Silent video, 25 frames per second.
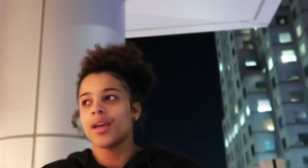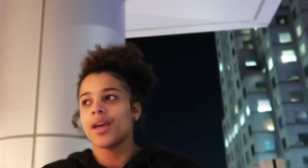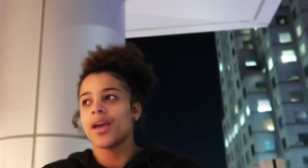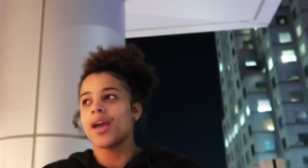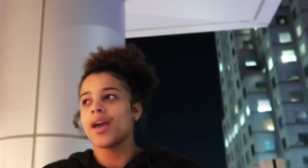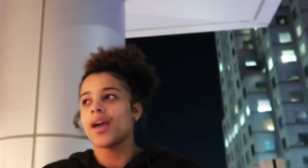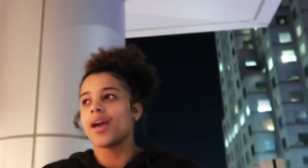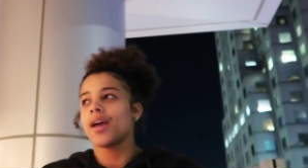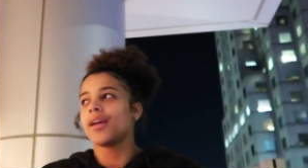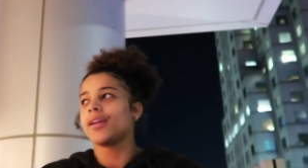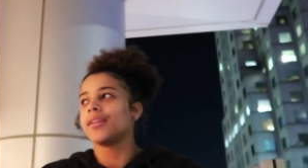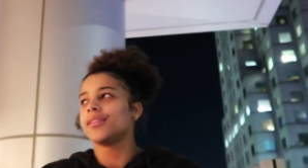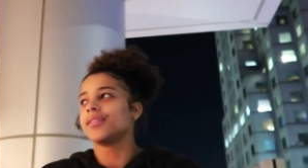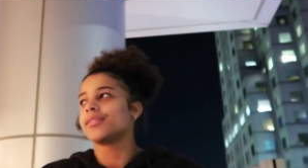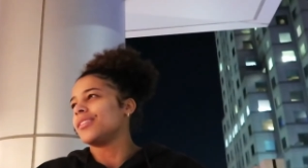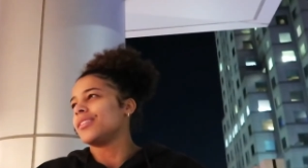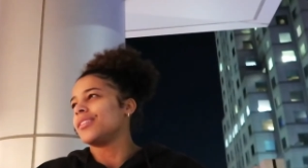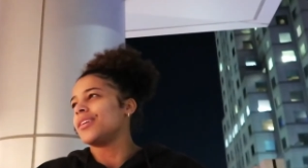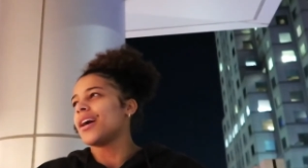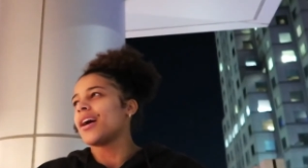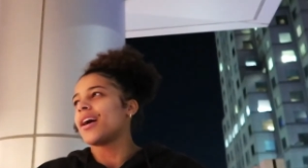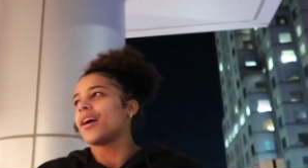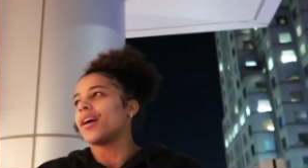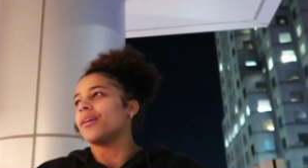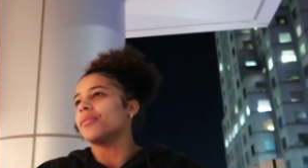
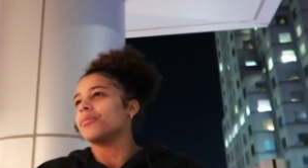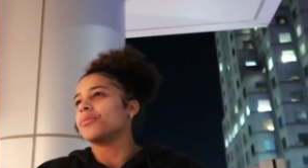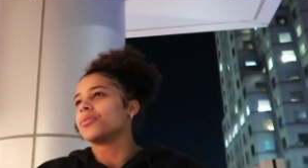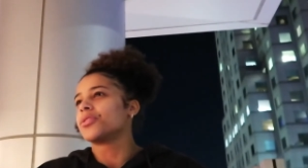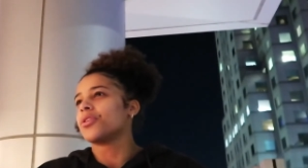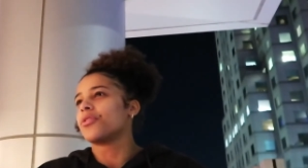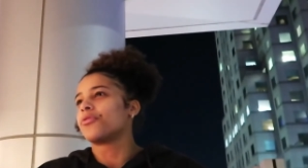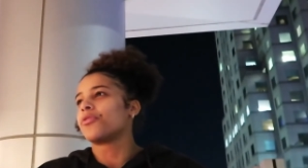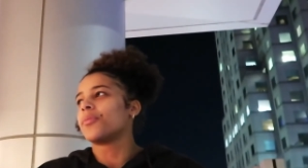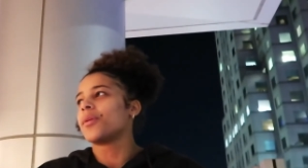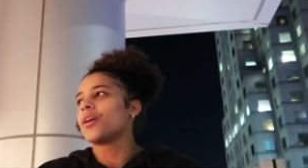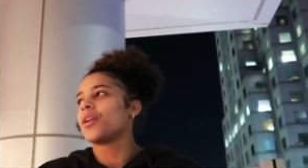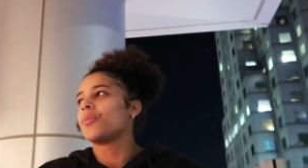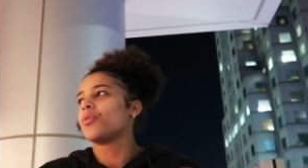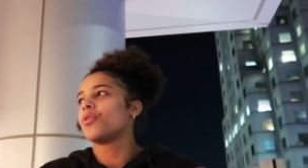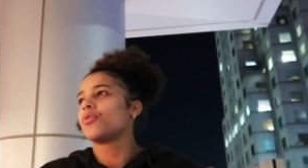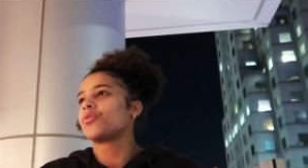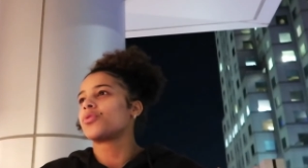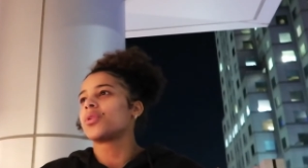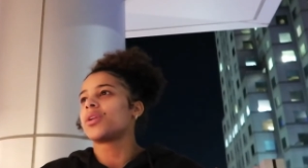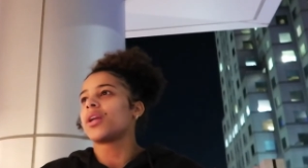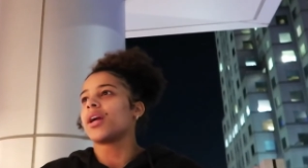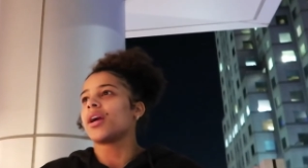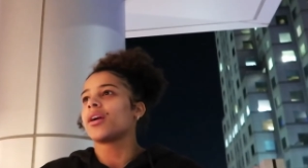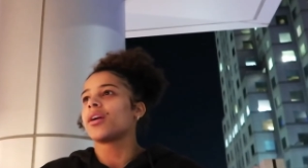And yeah, so for me to move
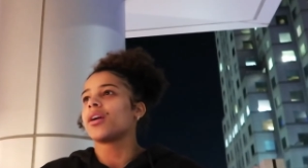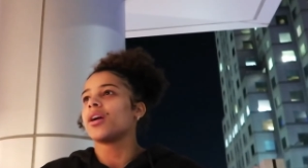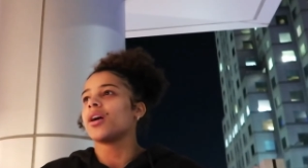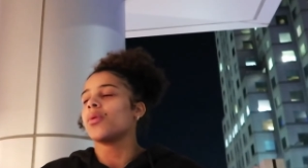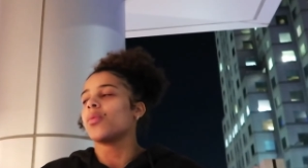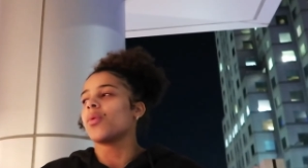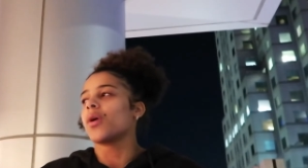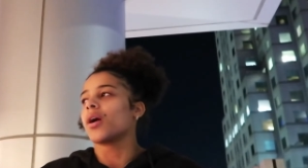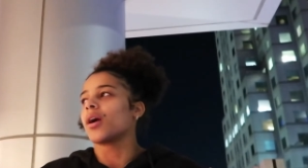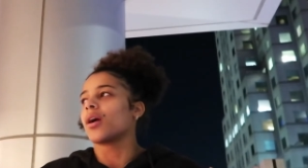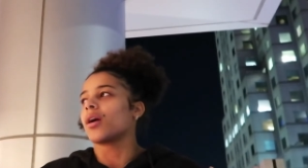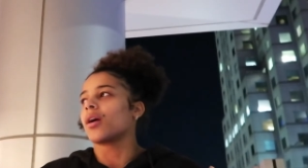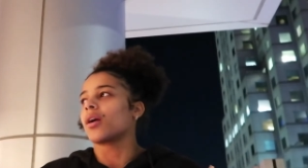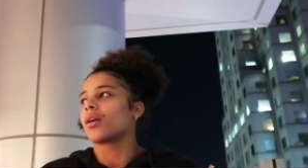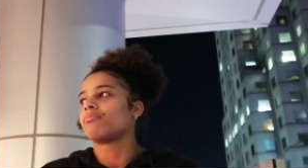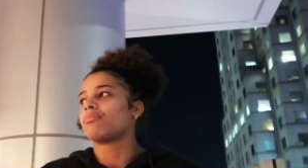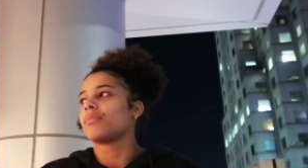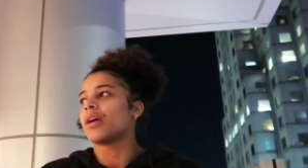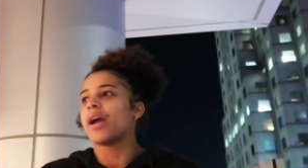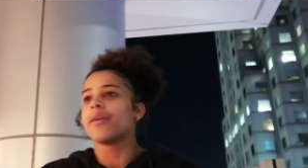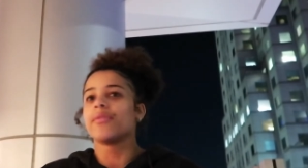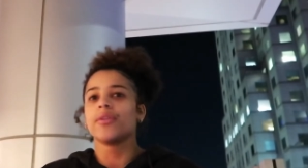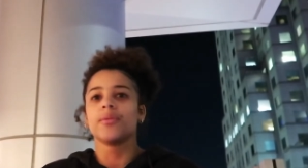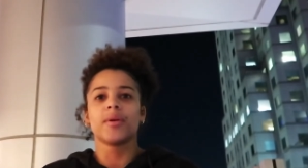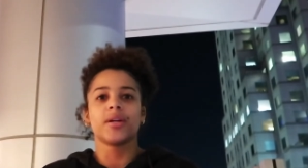to an area where
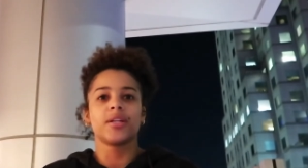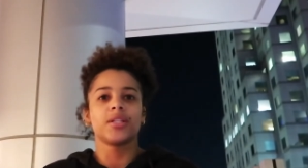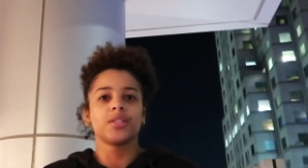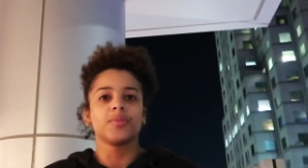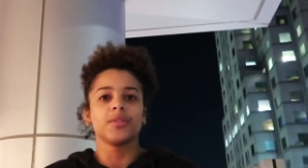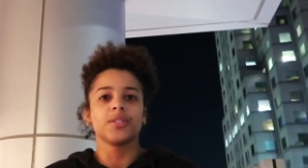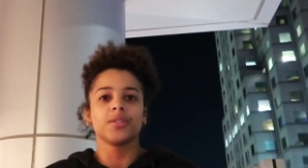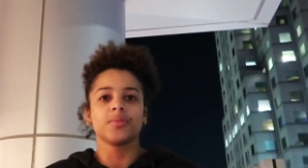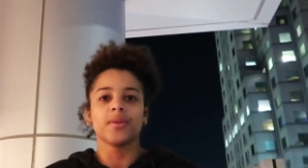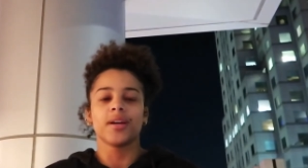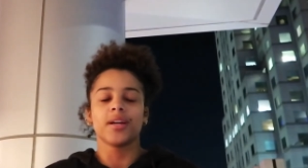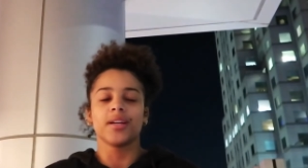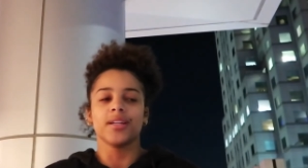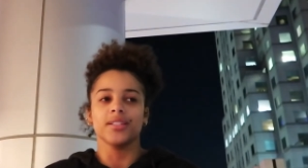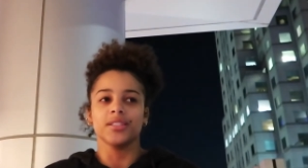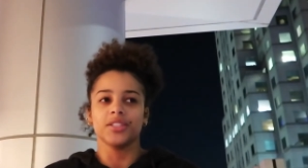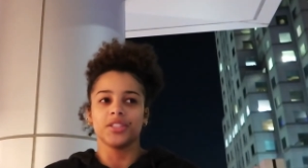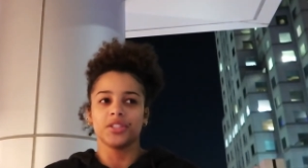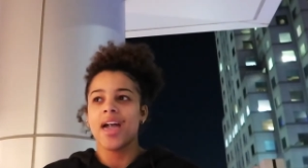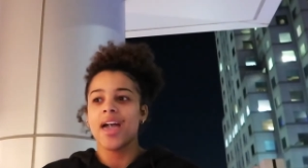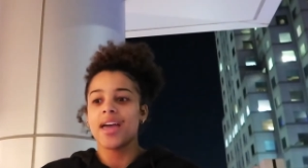everybody speaks Spanish,